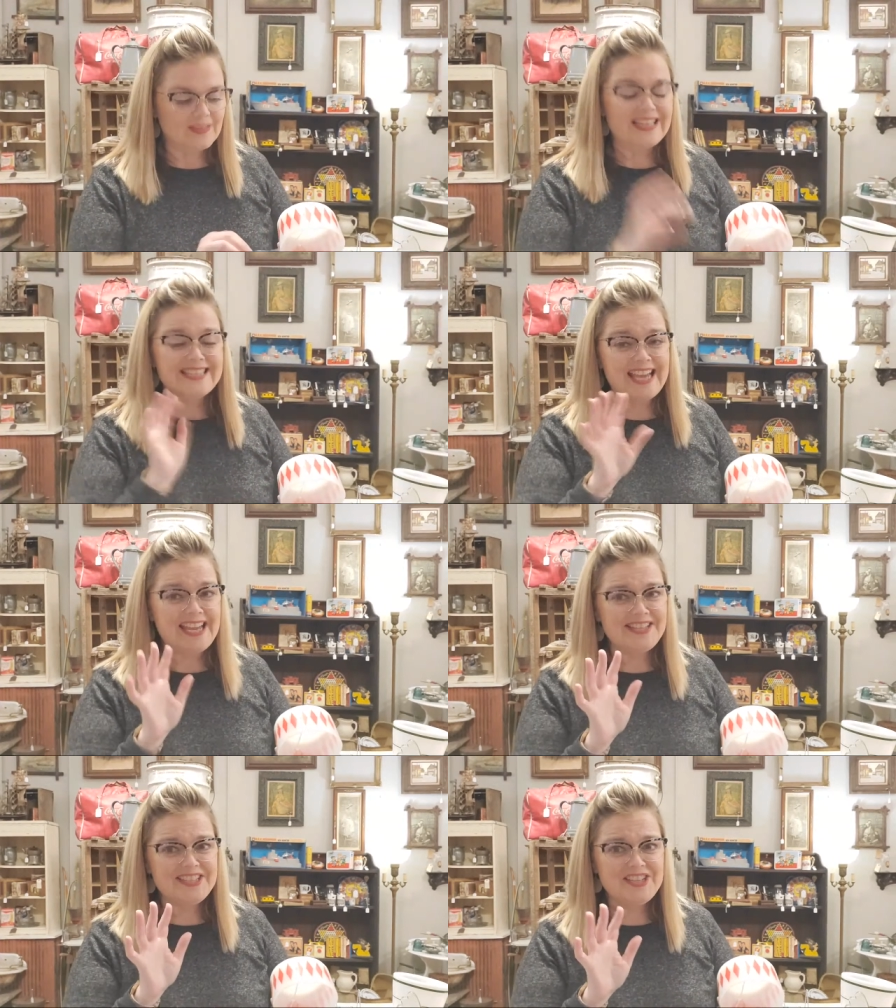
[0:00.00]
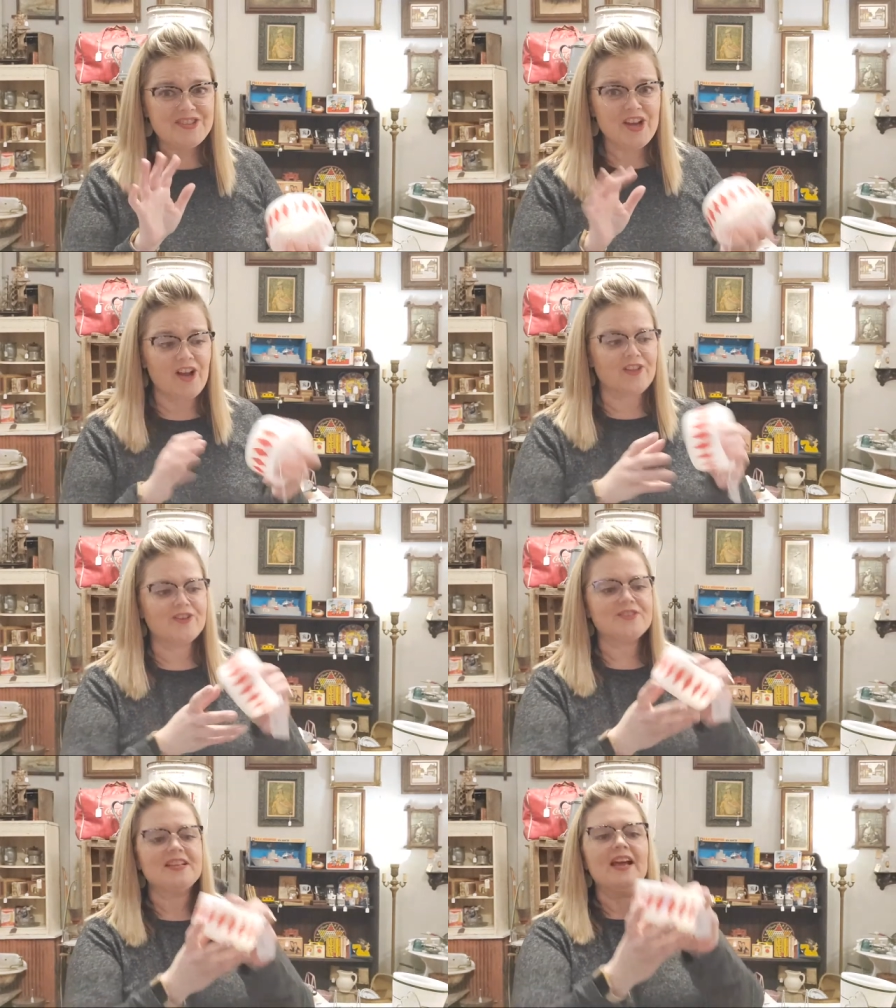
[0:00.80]
It's
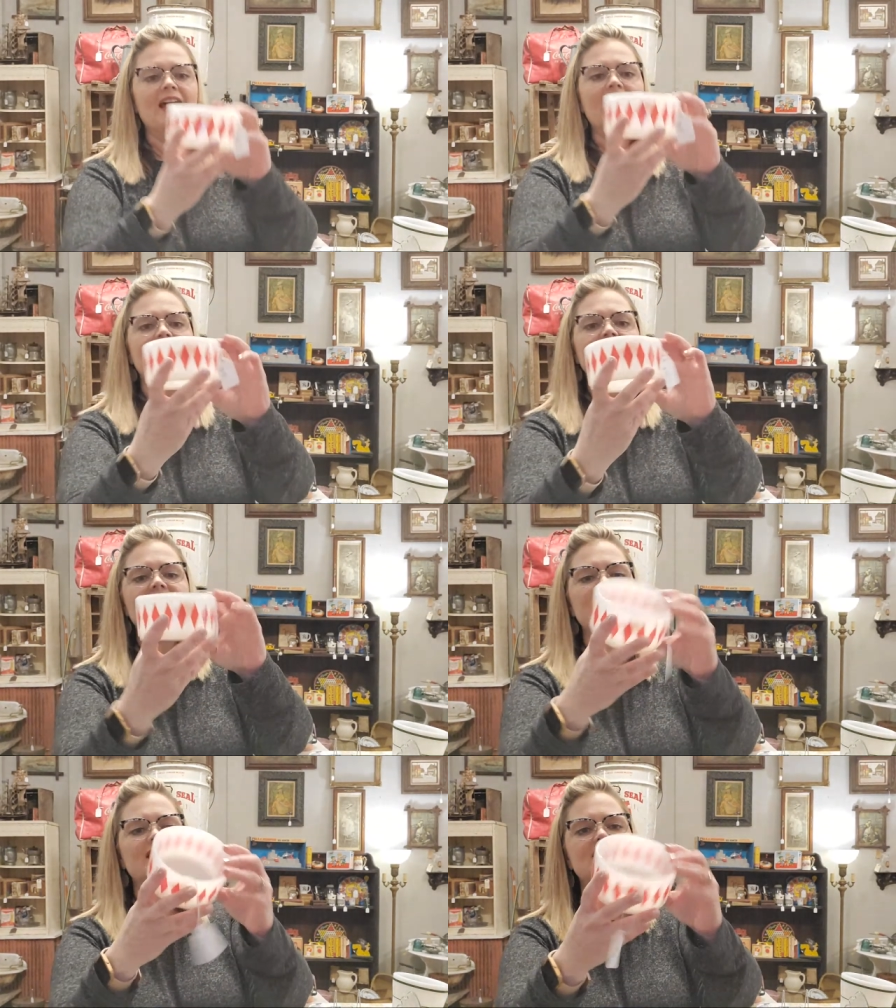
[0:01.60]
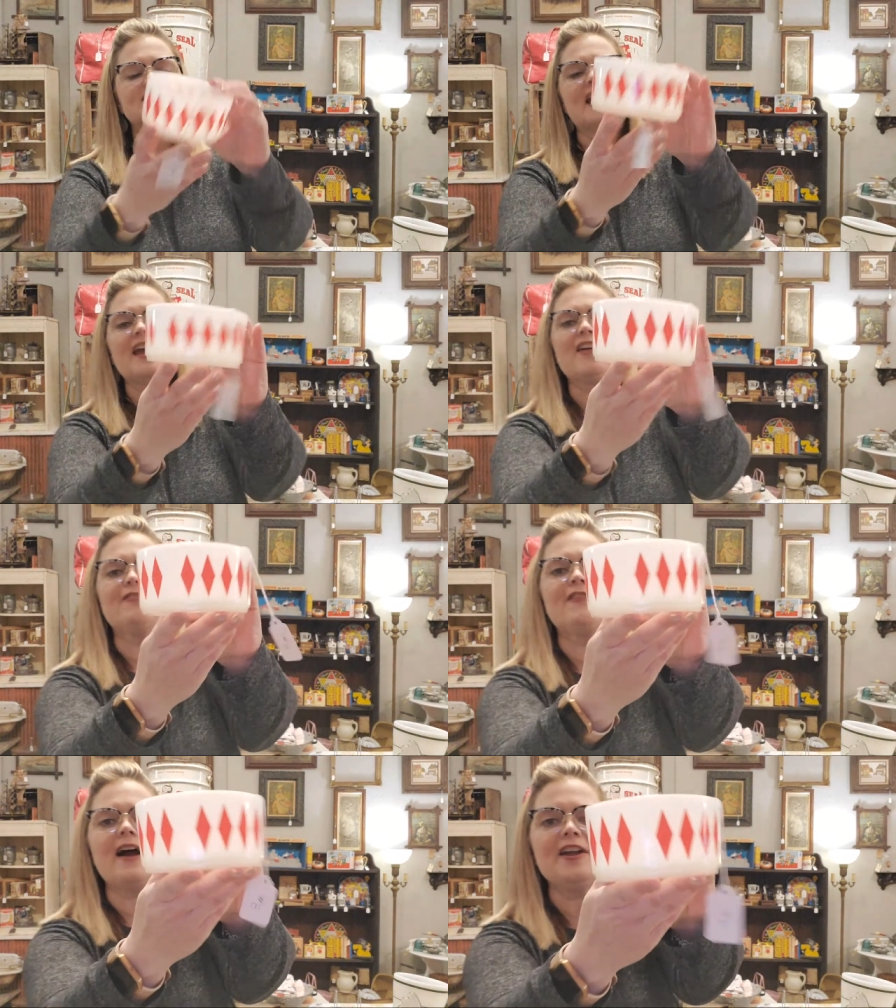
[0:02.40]
$18 and it is a
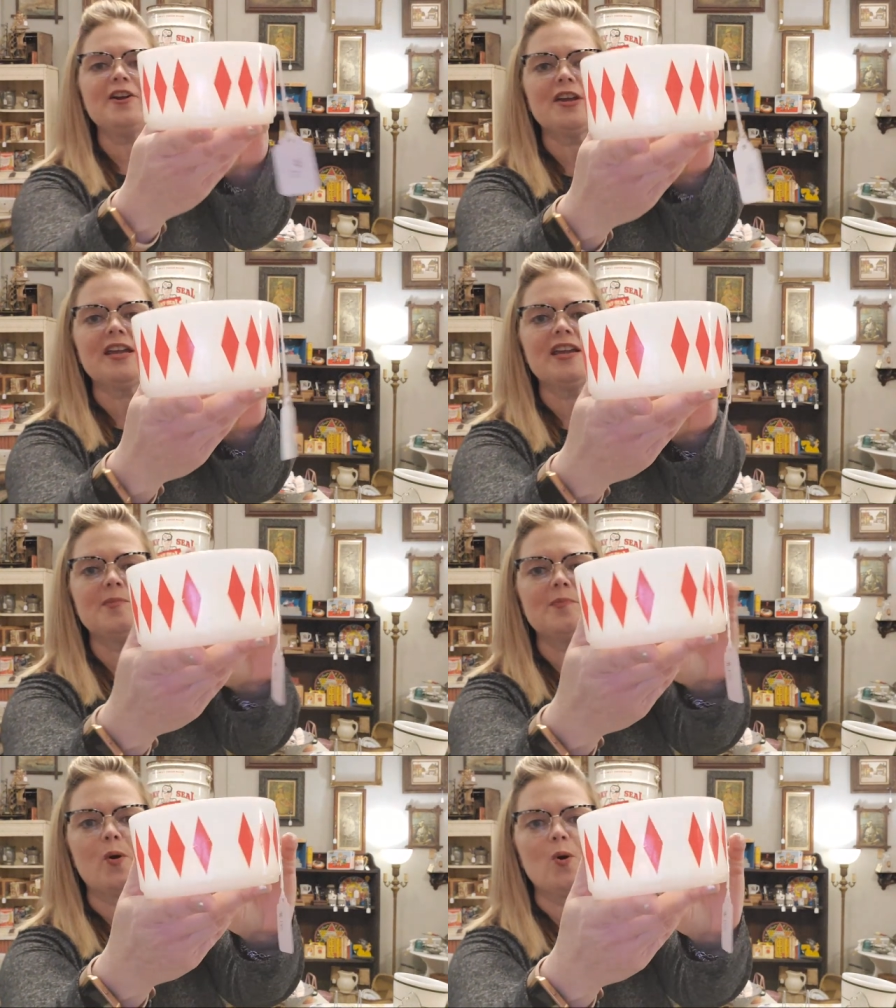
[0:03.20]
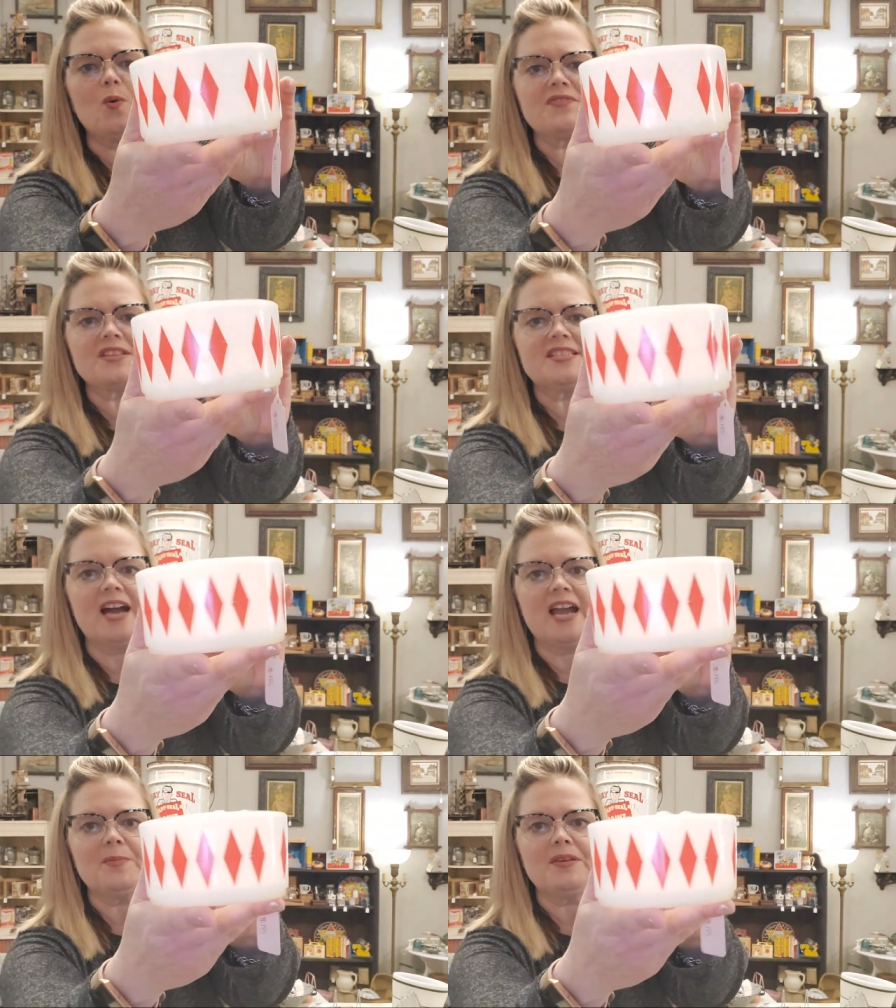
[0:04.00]
Fire King bowl with a
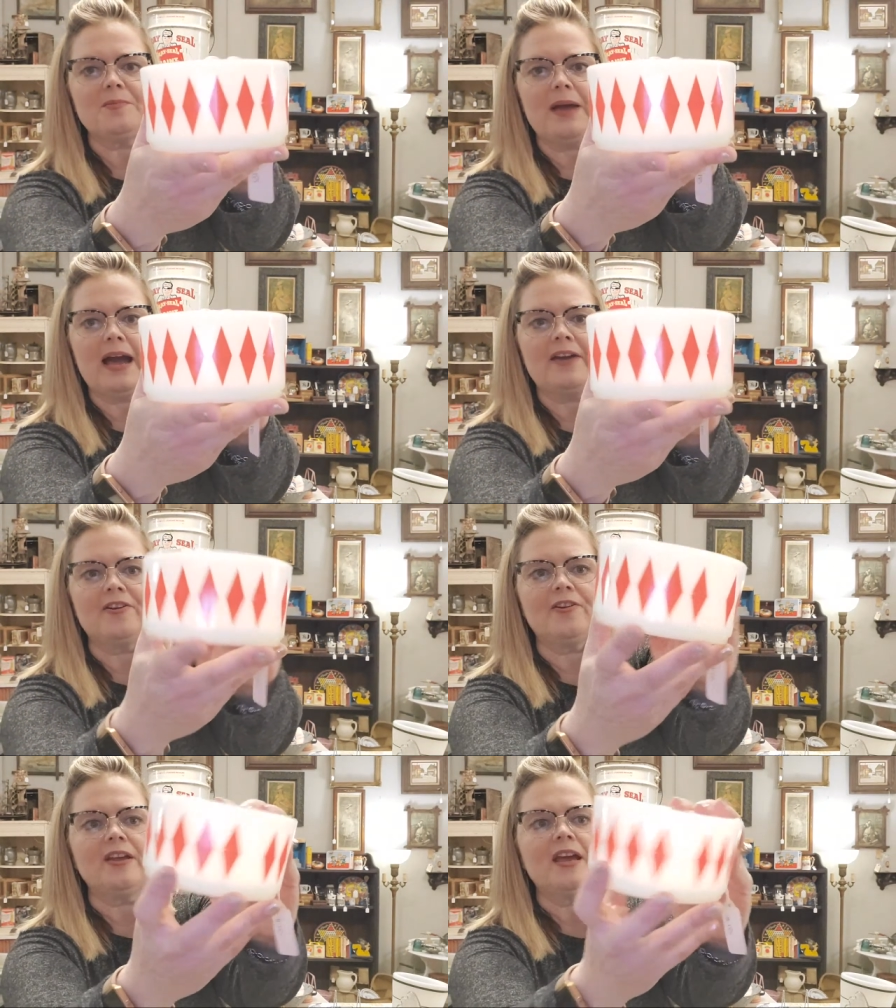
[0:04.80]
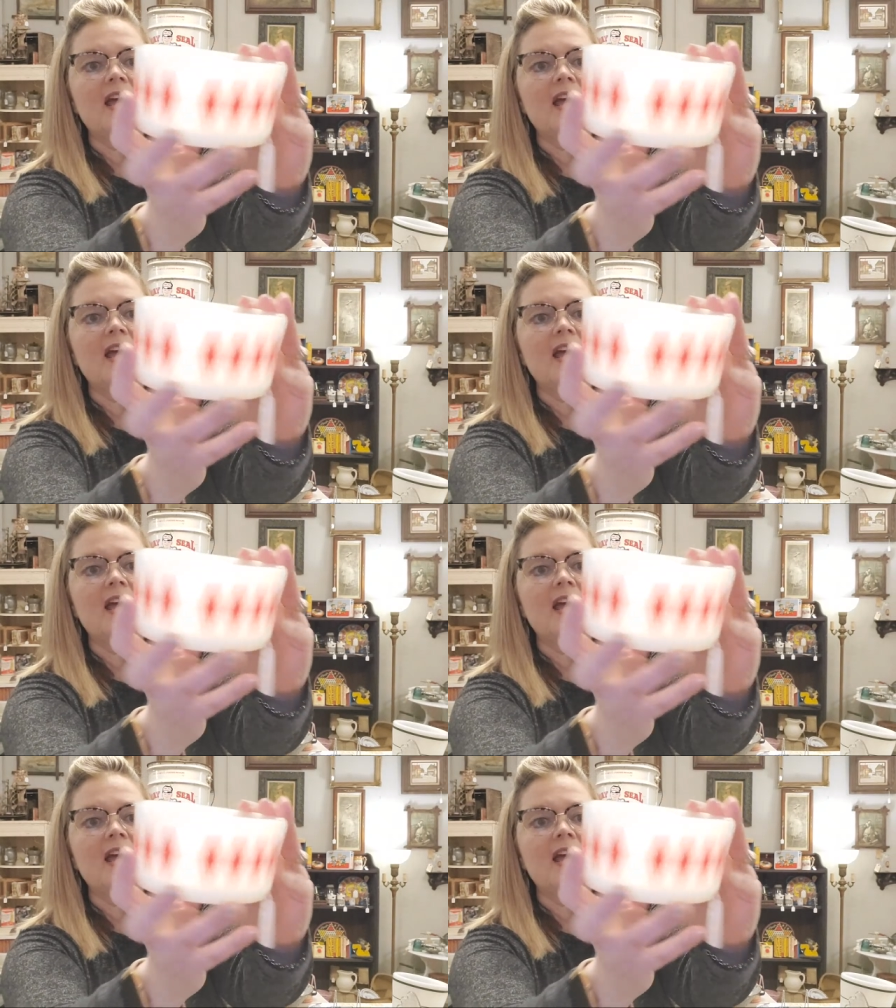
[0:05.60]
diamond pattern.